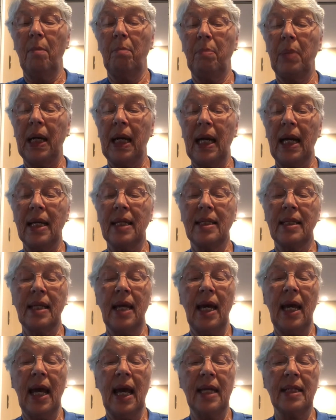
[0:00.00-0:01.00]
but as
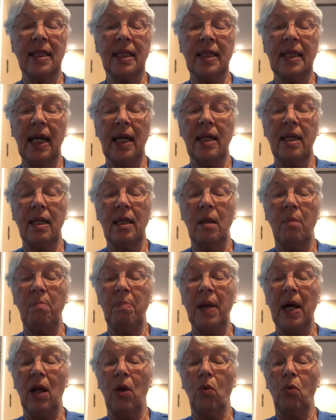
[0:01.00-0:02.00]
they hesitated, the
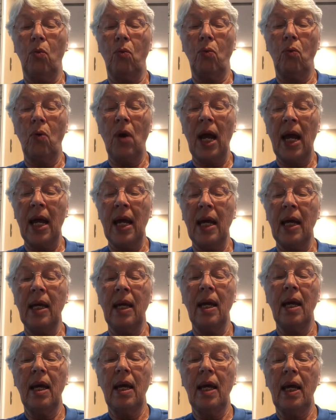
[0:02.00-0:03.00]
bell
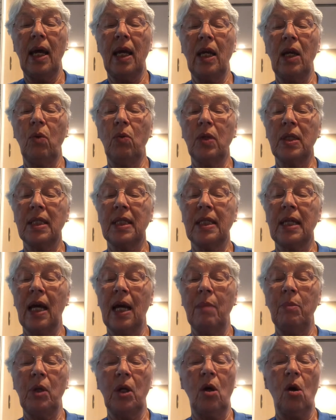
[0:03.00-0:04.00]
rang, and it was
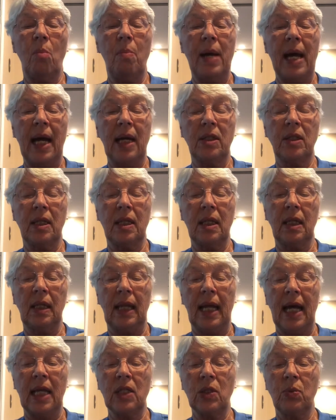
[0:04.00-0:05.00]
time to go back to the
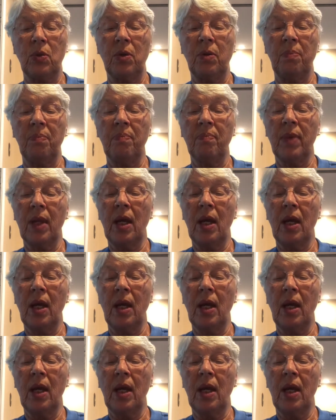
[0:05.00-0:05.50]
classroom.